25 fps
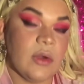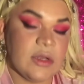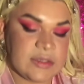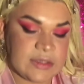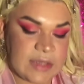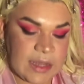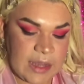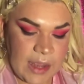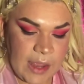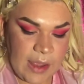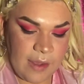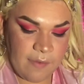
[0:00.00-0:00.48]

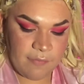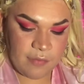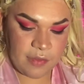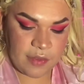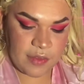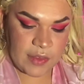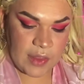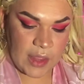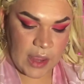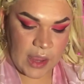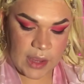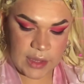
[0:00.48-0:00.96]
I have
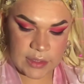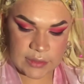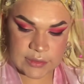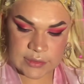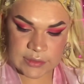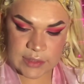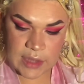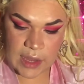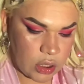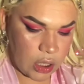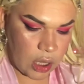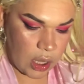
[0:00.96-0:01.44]
that,
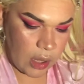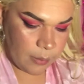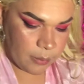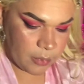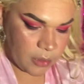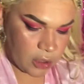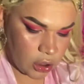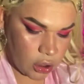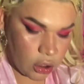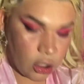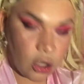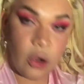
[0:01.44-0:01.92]
I'm
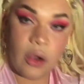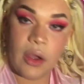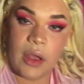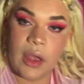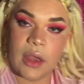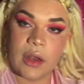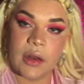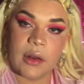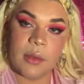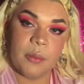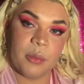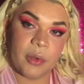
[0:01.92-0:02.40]
gonna go
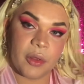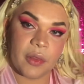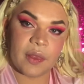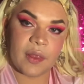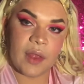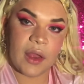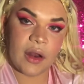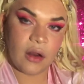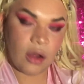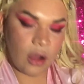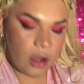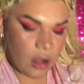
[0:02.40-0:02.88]
ahead and put
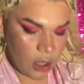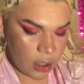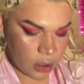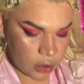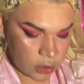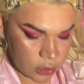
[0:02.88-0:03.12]
that on.